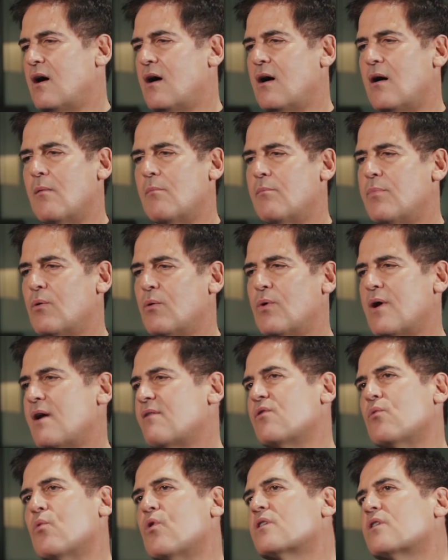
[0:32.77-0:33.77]
But
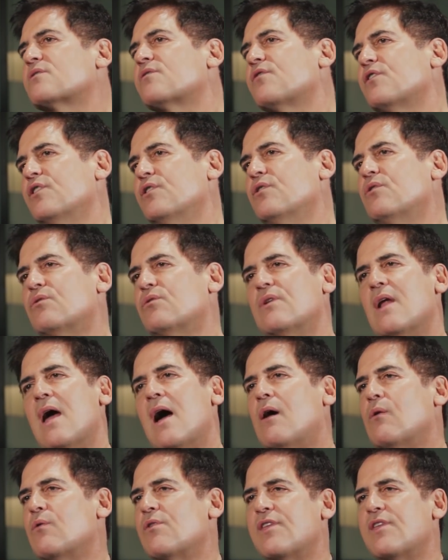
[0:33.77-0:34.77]
whatever works for you
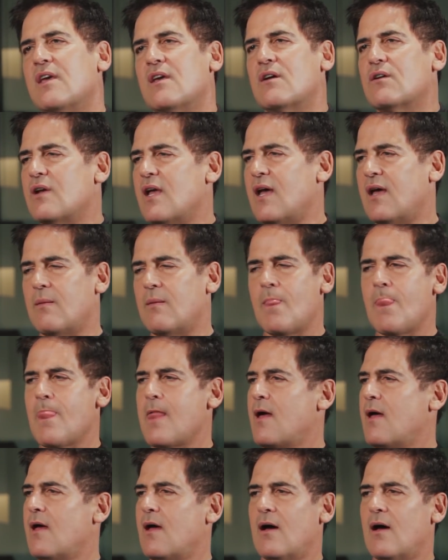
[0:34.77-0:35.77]
now with the internet,
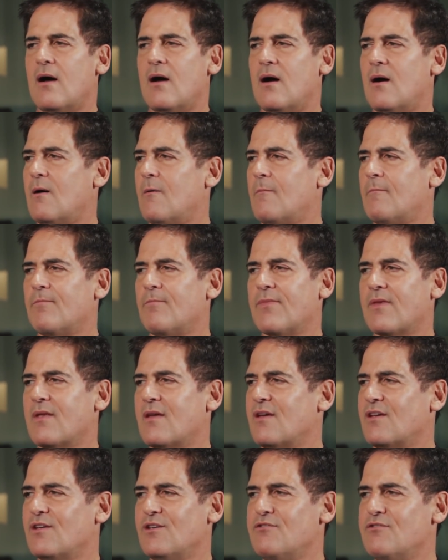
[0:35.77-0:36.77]

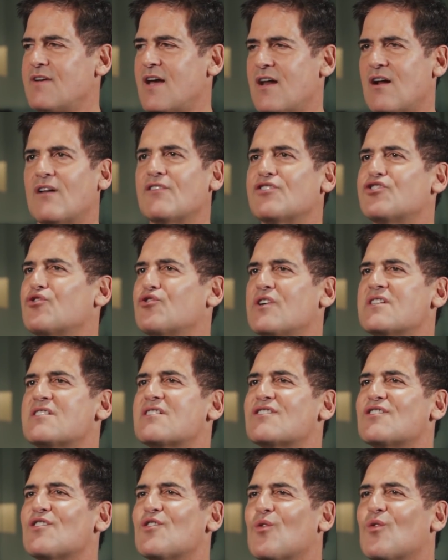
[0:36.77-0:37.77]
you've got all the
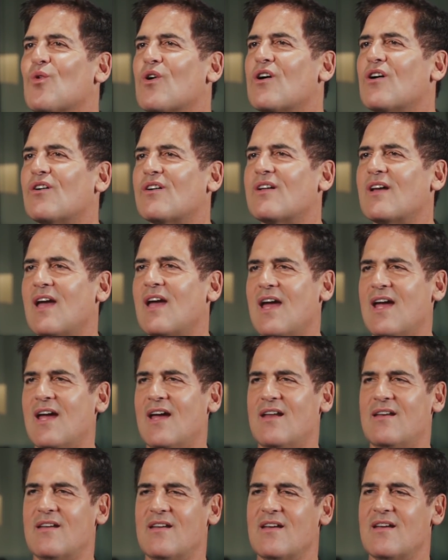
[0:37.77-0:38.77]
choices in the world,
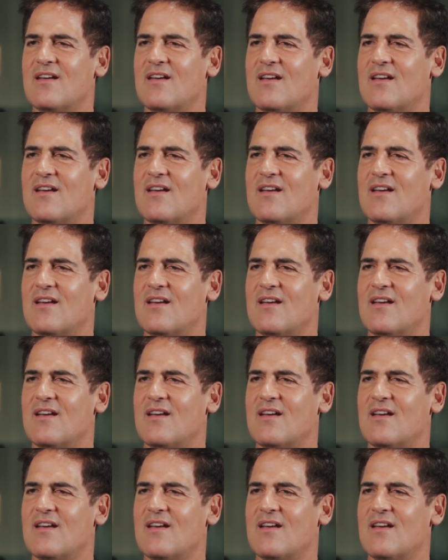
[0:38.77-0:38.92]
and